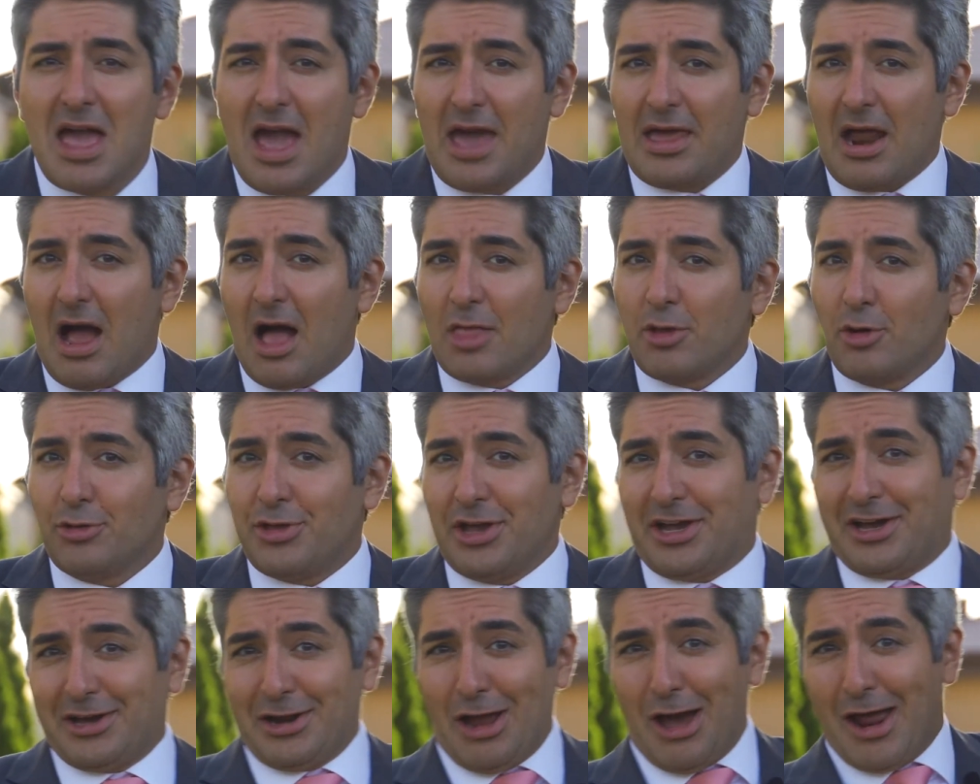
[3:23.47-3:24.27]
And although
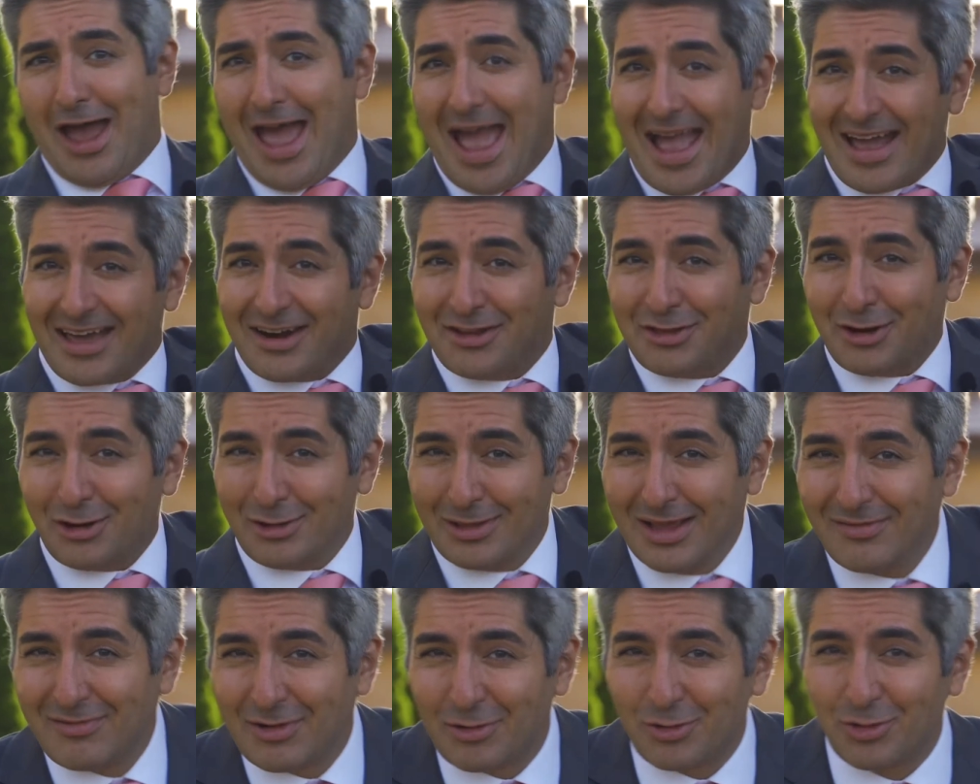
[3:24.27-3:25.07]
they cannot hang it in
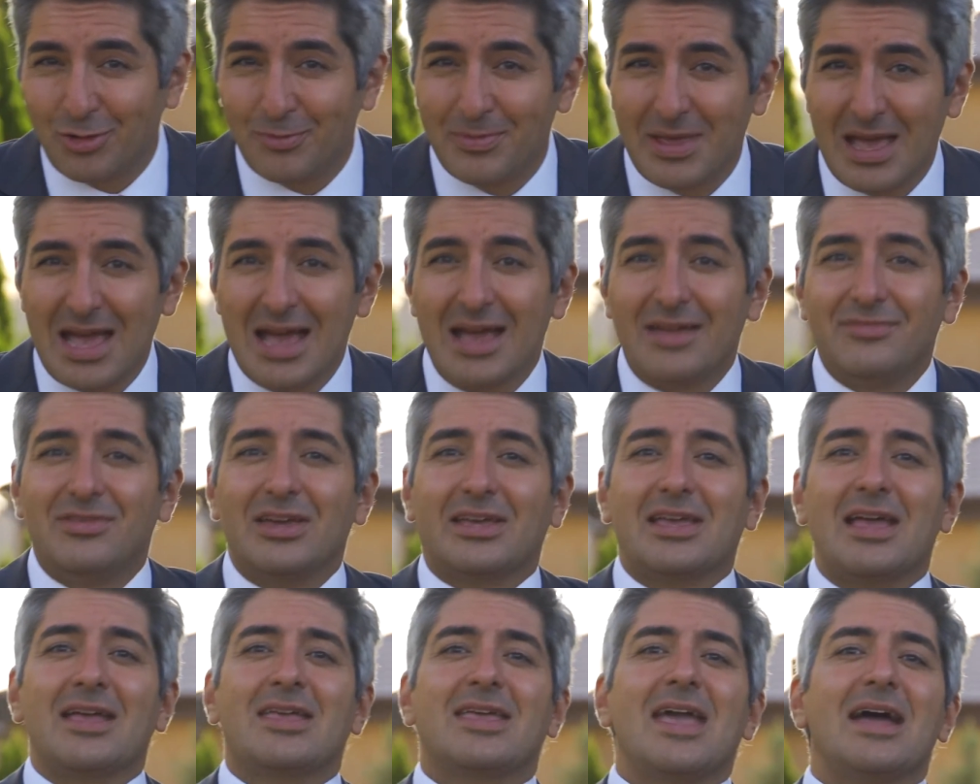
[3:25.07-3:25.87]
their living room,
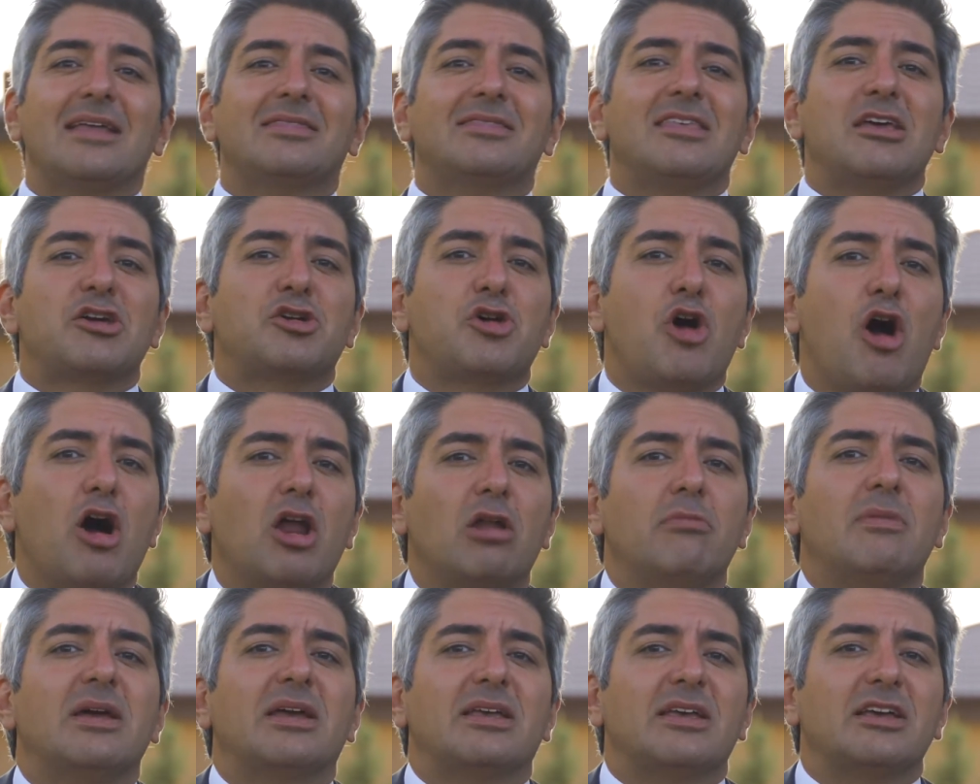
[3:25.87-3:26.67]
they can get the
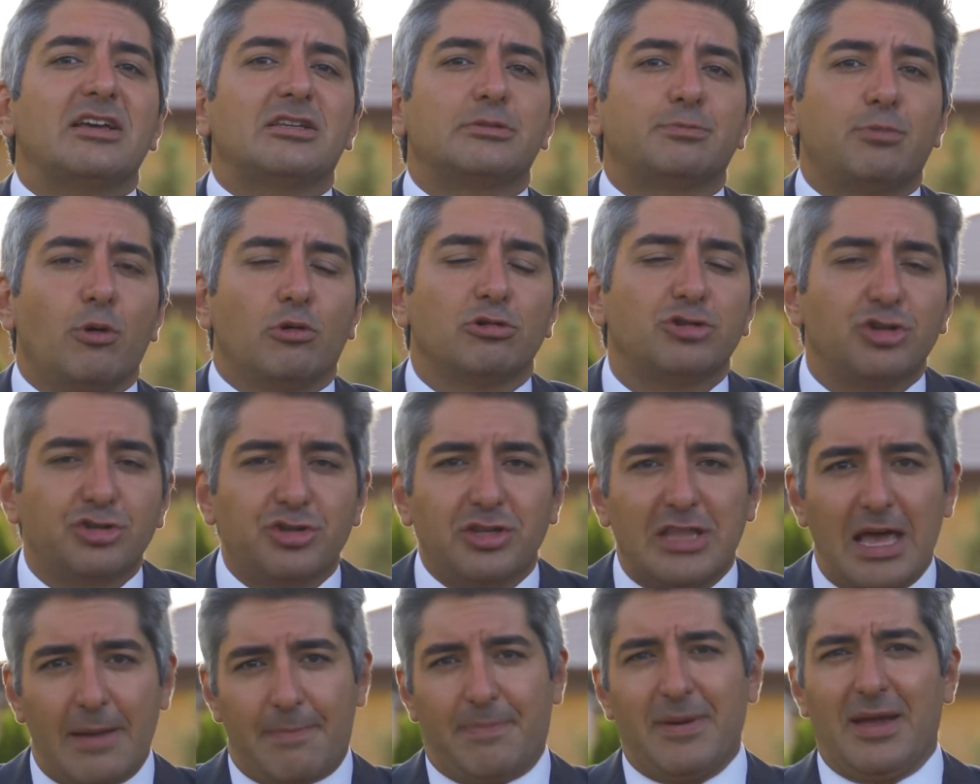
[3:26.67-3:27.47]
economic exposure
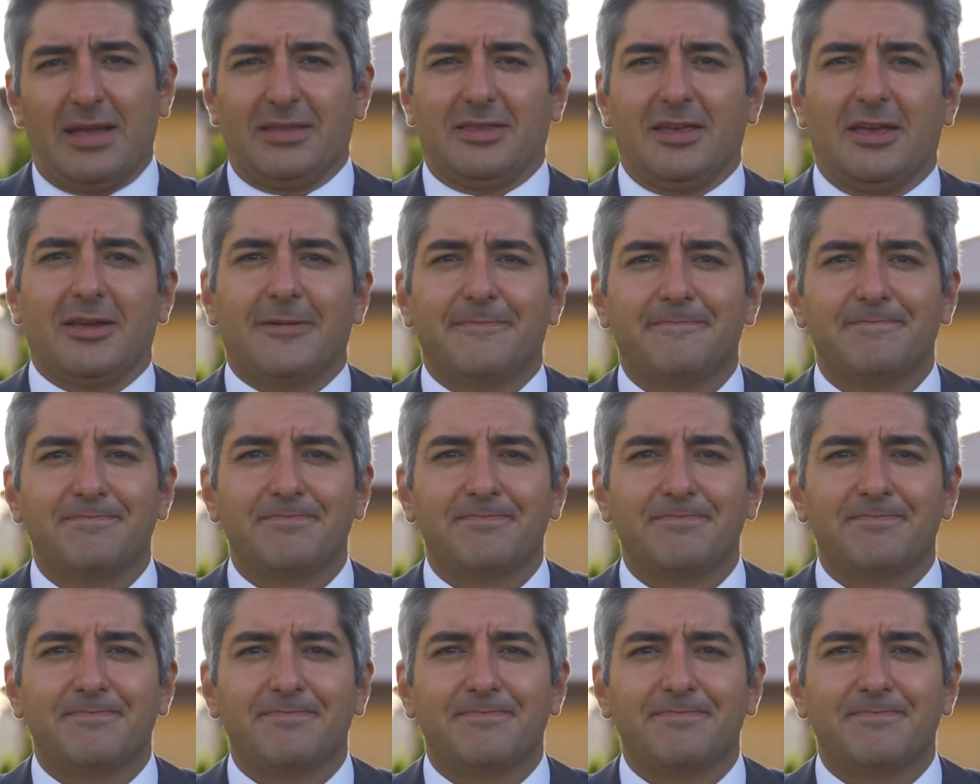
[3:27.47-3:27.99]
to that painting.